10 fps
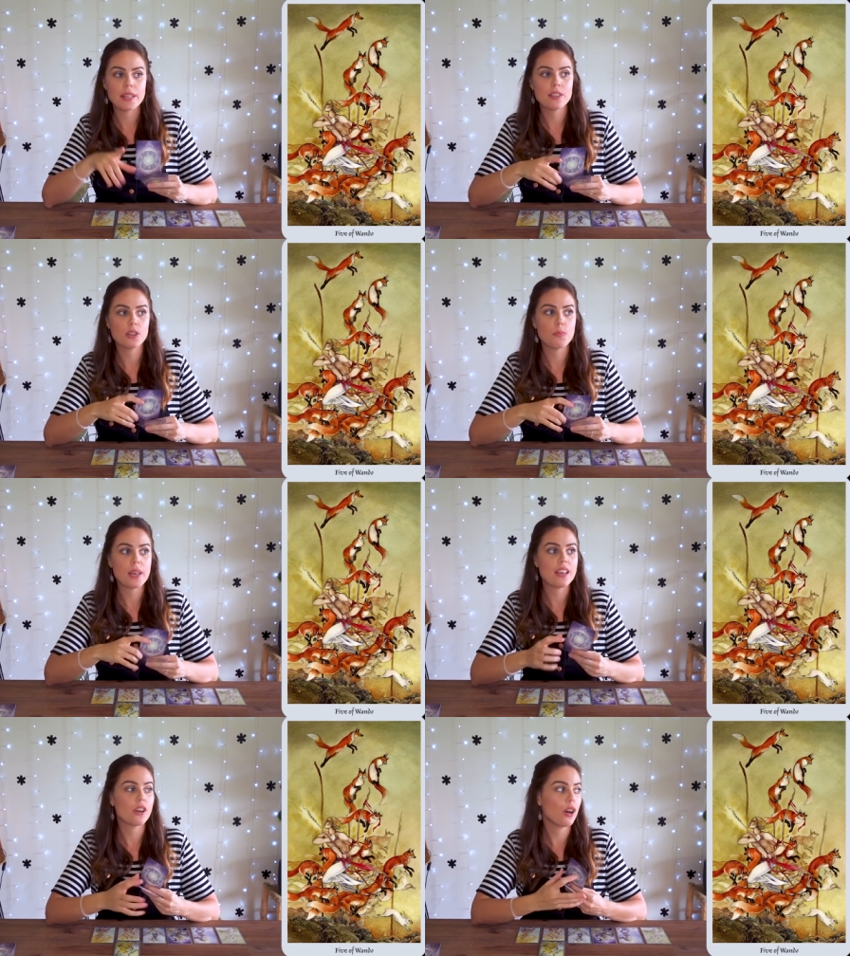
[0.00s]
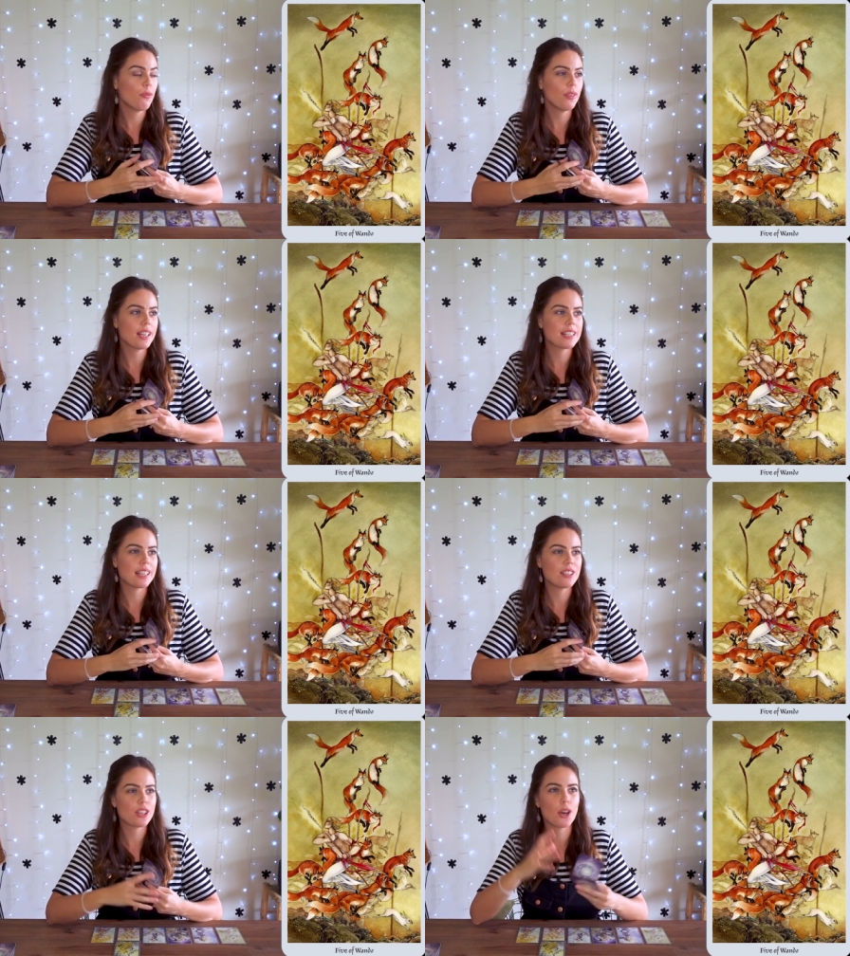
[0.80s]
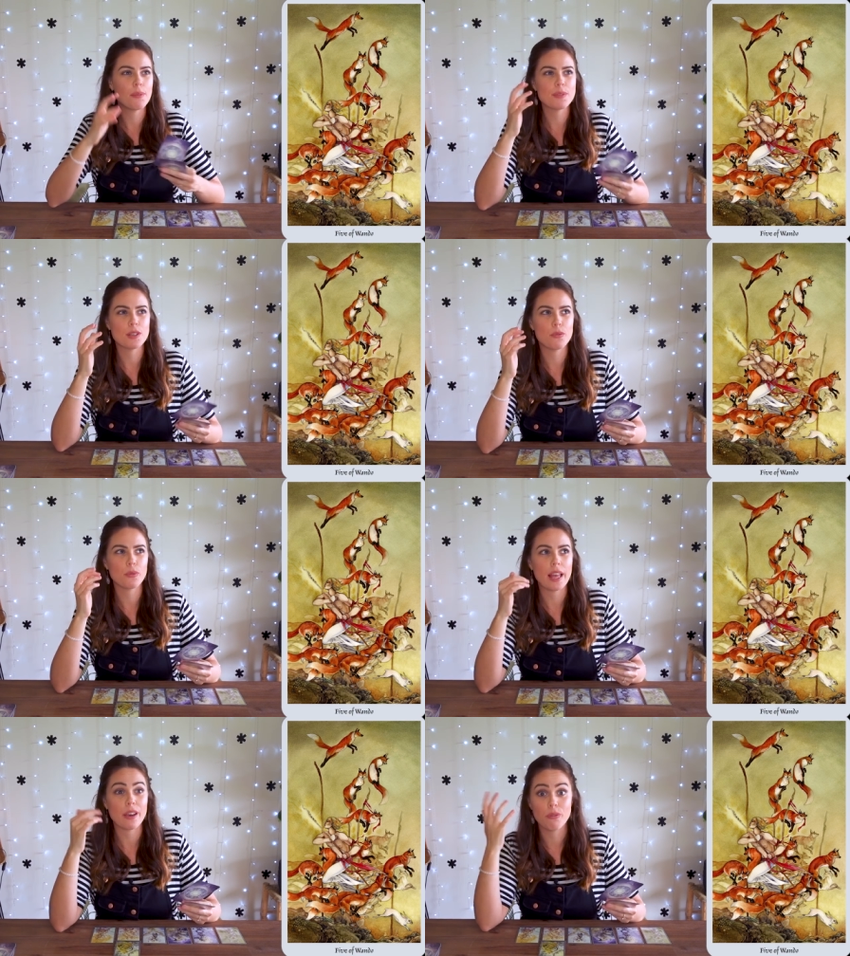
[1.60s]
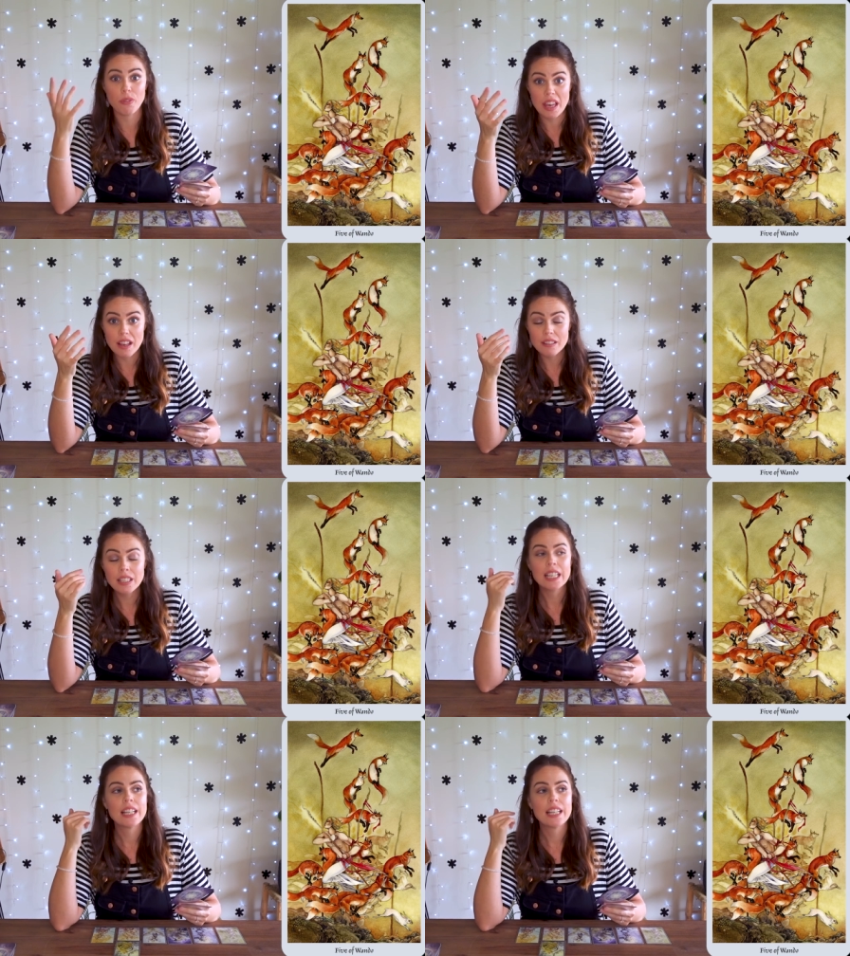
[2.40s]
This could be conflict in terms of like fear.